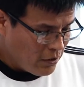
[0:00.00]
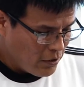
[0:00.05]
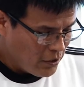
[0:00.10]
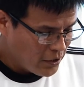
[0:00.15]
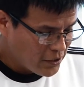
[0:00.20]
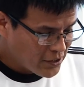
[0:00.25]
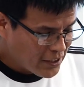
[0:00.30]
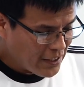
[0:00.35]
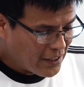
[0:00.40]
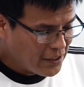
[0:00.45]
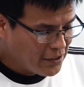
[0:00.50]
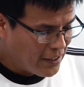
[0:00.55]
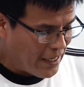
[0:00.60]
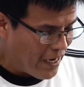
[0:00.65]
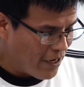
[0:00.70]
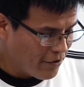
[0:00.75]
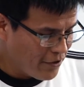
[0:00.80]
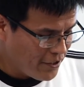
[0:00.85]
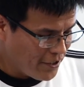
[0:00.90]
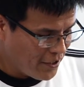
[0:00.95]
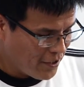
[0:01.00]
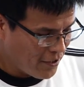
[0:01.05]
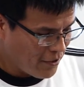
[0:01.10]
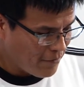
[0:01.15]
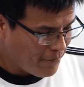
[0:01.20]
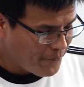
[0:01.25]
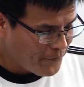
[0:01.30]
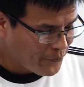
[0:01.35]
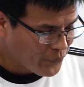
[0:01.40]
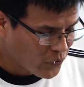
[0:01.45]
It's getting loud in
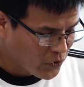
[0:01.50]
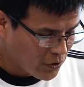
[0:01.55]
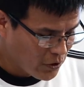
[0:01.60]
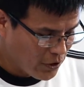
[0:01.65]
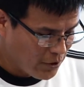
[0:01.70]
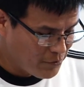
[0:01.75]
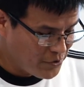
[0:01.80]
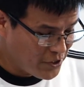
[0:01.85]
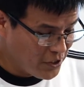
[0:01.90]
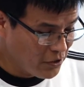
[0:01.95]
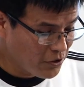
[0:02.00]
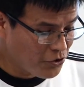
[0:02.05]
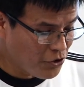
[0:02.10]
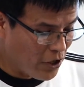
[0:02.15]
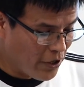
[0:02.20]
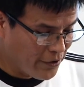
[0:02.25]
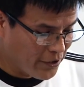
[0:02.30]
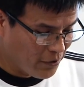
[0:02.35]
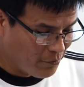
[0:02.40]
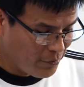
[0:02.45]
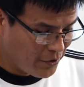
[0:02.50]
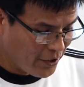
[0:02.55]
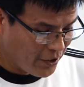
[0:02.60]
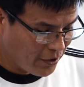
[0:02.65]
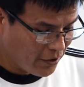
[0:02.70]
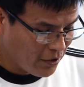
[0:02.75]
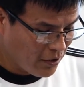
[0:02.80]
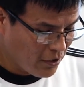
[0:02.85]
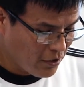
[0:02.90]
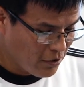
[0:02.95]
here. I'm still drawing a
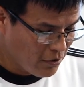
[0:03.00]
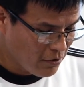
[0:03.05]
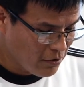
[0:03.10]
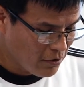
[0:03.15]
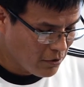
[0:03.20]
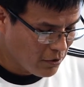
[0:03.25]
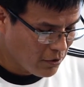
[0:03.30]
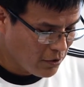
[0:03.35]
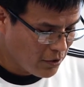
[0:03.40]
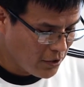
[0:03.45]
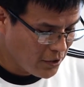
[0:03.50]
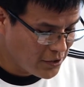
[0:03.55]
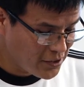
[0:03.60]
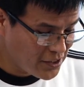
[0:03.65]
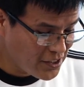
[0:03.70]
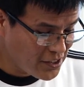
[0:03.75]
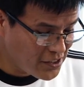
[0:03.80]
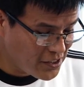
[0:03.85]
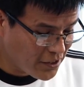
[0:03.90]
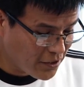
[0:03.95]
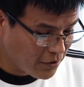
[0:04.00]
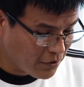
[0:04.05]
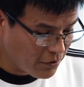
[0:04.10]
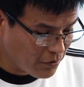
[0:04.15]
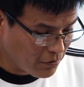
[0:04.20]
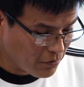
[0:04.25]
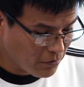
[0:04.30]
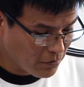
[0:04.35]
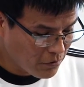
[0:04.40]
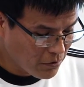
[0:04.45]
blank. It's easy to
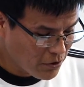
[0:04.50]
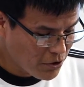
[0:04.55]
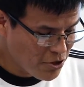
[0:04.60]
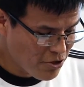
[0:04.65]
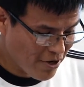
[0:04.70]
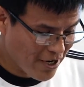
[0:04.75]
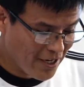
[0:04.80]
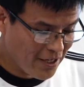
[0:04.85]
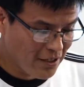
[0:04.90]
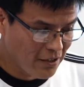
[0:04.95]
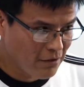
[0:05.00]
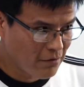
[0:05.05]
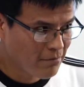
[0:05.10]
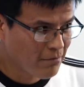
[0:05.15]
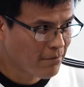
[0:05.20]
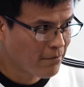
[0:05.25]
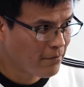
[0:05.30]
do. Try it.